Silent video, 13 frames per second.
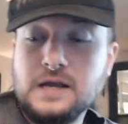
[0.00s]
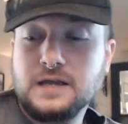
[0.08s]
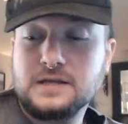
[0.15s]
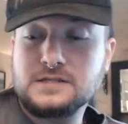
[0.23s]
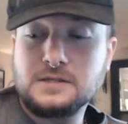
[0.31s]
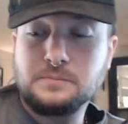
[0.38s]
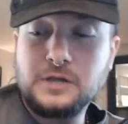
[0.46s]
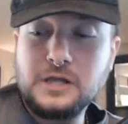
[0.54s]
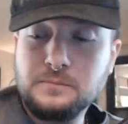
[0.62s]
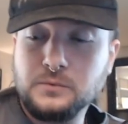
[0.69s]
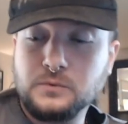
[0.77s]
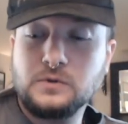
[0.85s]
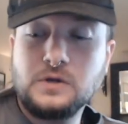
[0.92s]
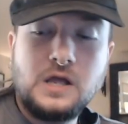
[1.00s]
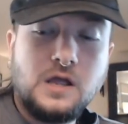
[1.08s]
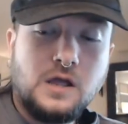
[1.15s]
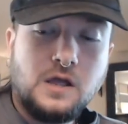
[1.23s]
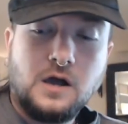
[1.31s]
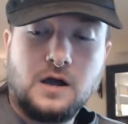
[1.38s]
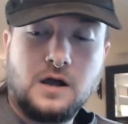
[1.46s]
as the people
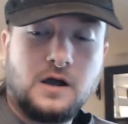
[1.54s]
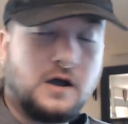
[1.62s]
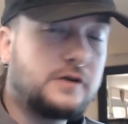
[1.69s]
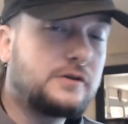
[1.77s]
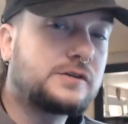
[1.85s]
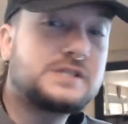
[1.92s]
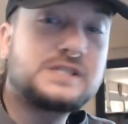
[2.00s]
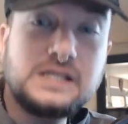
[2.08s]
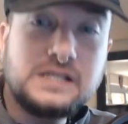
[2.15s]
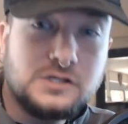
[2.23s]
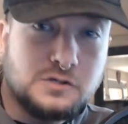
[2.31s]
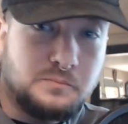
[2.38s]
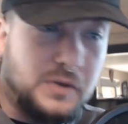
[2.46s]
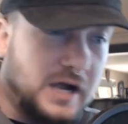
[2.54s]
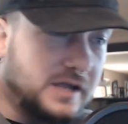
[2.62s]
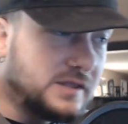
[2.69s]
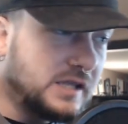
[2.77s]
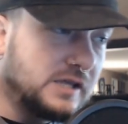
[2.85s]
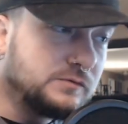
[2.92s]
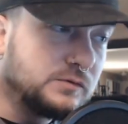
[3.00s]
uh, under siege by
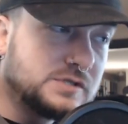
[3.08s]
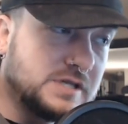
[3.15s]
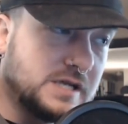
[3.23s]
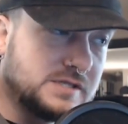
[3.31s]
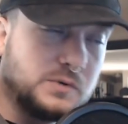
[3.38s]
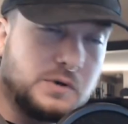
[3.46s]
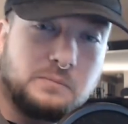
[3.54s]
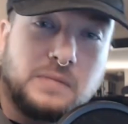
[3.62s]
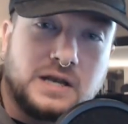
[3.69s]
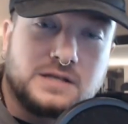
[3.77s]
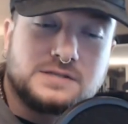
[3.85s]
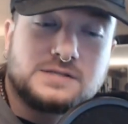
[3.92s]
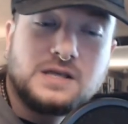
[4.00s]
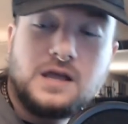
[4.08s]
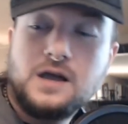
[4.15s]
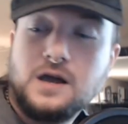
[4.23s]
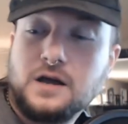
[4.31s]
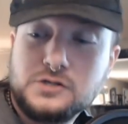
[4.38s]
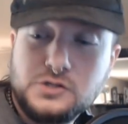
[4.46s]
the evil jesuit menace uh,